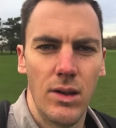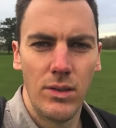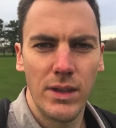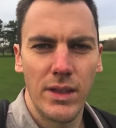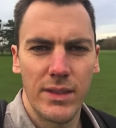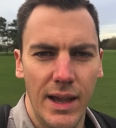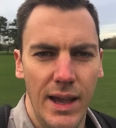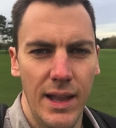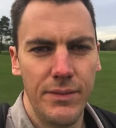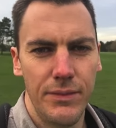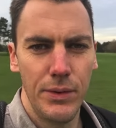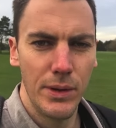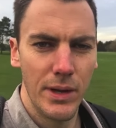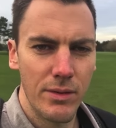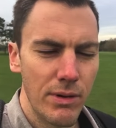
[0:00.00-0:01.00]
On the other hand, if
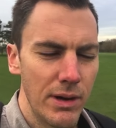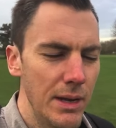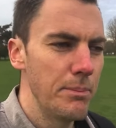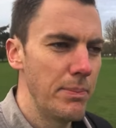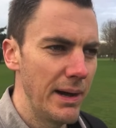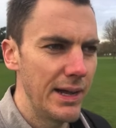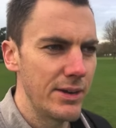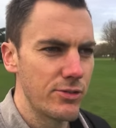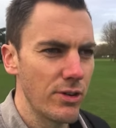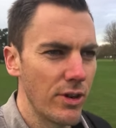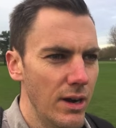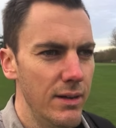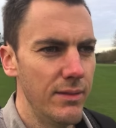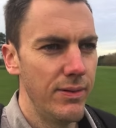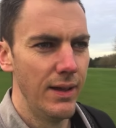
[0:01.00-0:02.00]
you hit a really bad
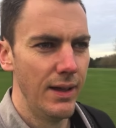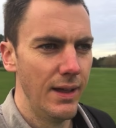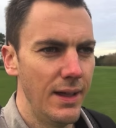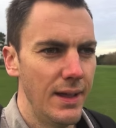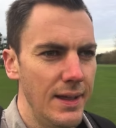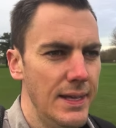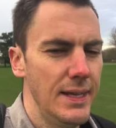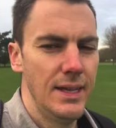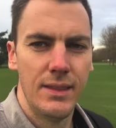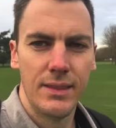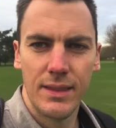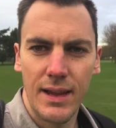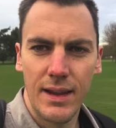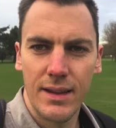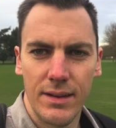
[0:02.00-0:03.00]
drive,
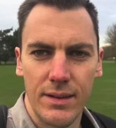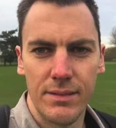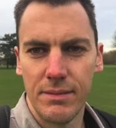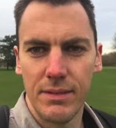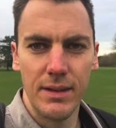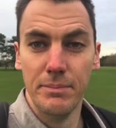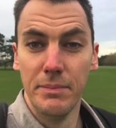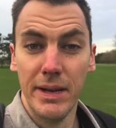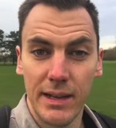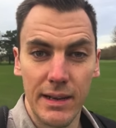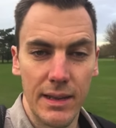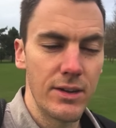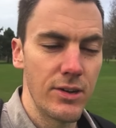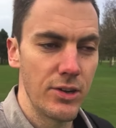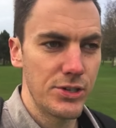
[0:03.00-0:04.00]
that can
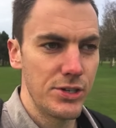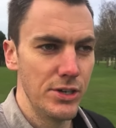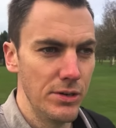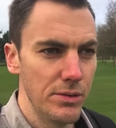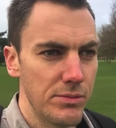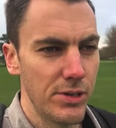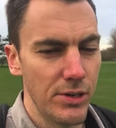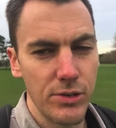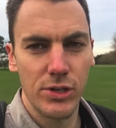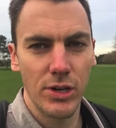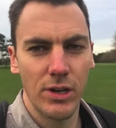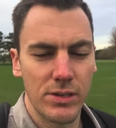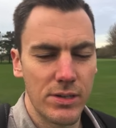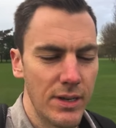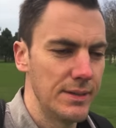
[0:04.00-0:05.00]
immediately cost you two
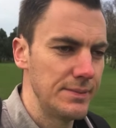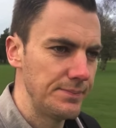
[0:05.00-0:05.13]
shots.